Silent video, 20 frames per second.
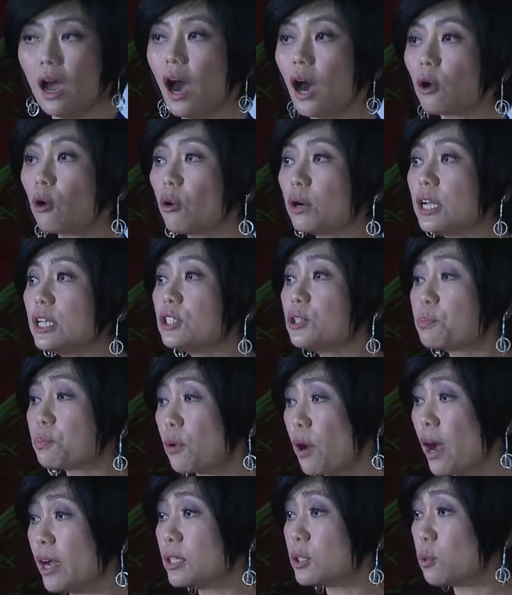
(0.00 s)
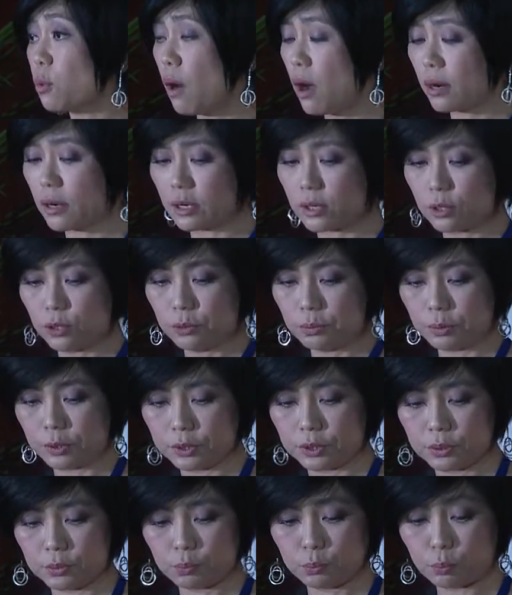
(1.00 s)
According to
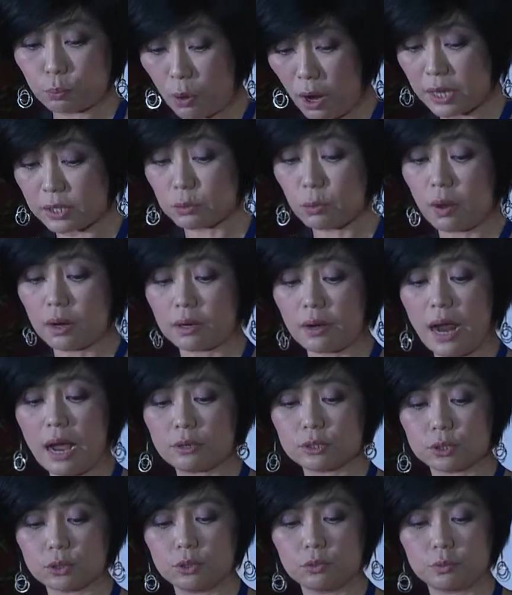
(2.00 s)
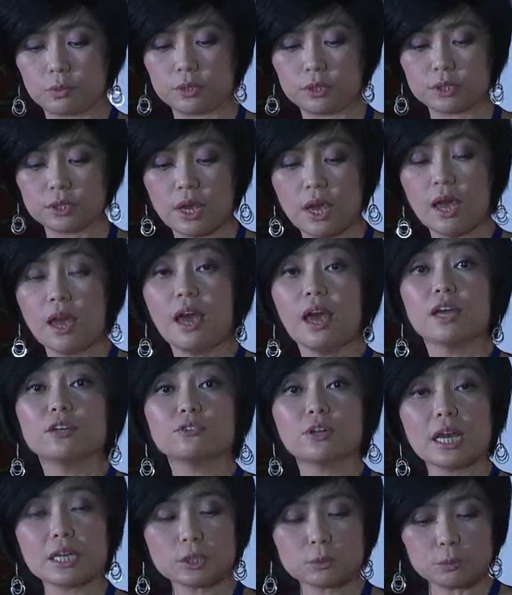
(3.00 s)
PricewaterhouseCoopers, PricewaterhouseCoopers,
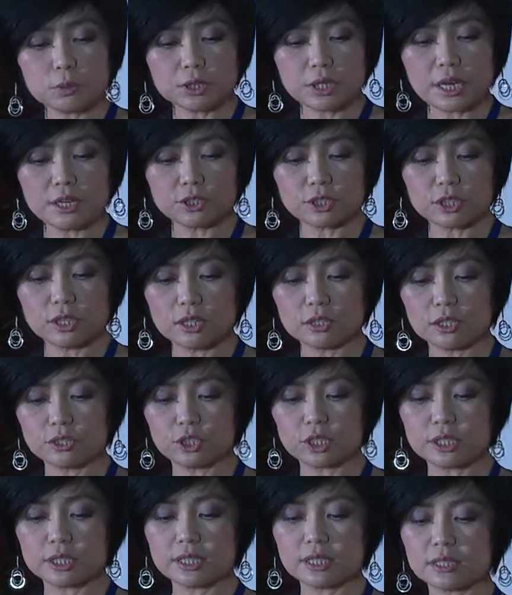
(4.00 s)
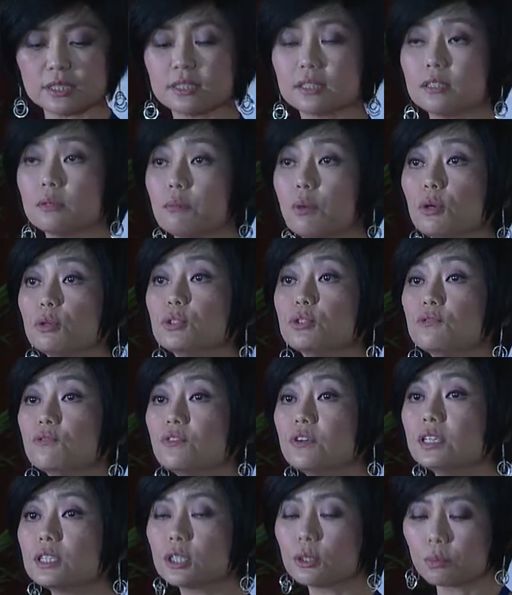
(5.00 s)
transportation and logistics is the most
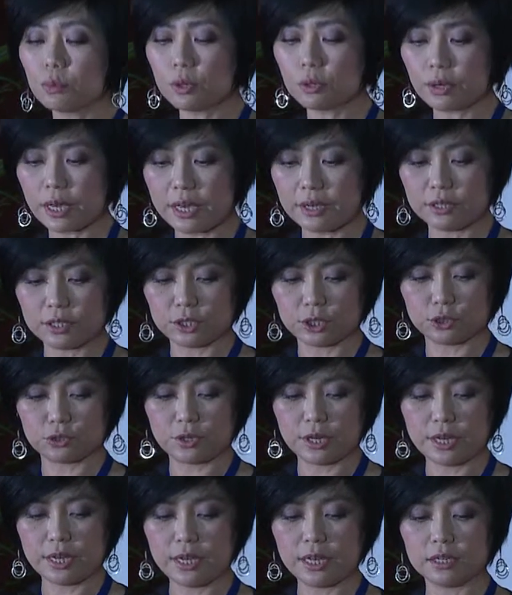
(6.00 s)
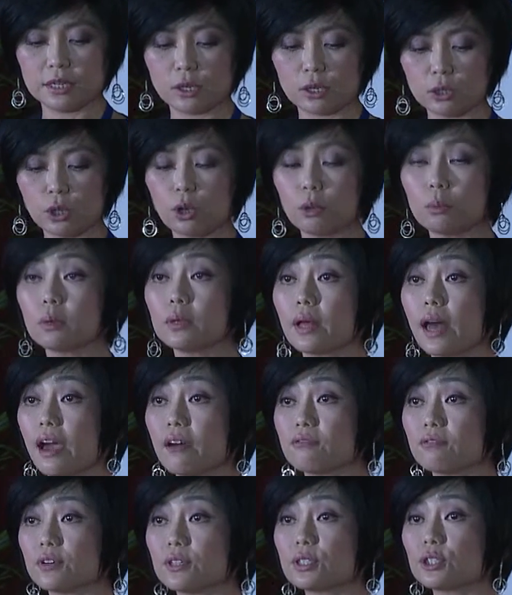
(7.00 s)
visible industry in a global
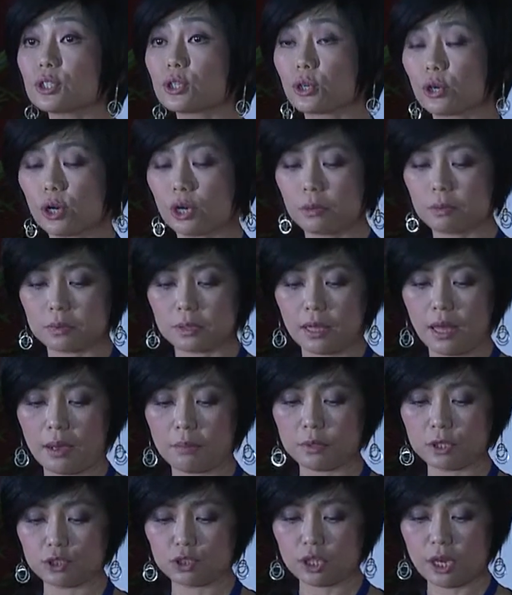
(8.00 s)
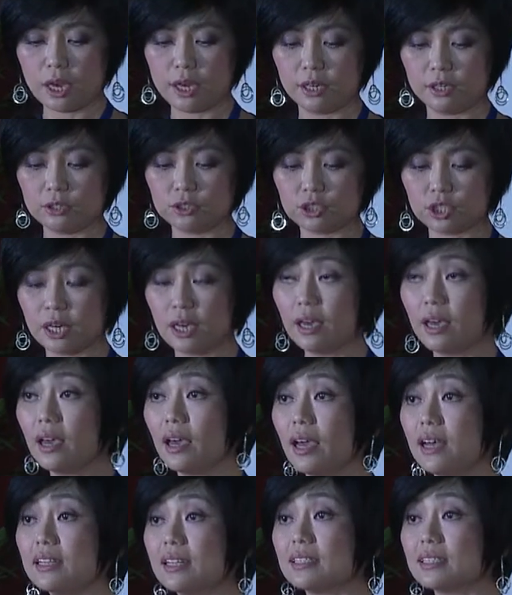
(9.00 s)
effort to curb climate change,
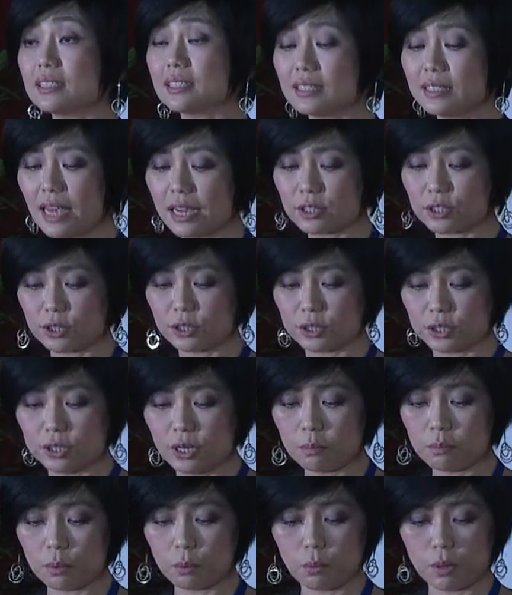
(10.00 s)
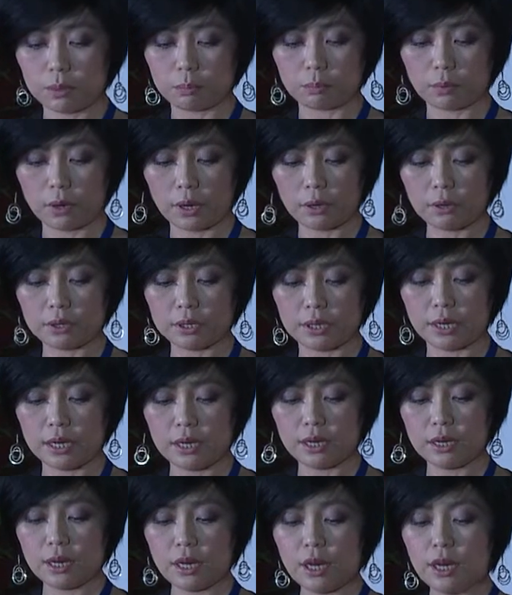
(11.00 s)
and that the sector's number one priority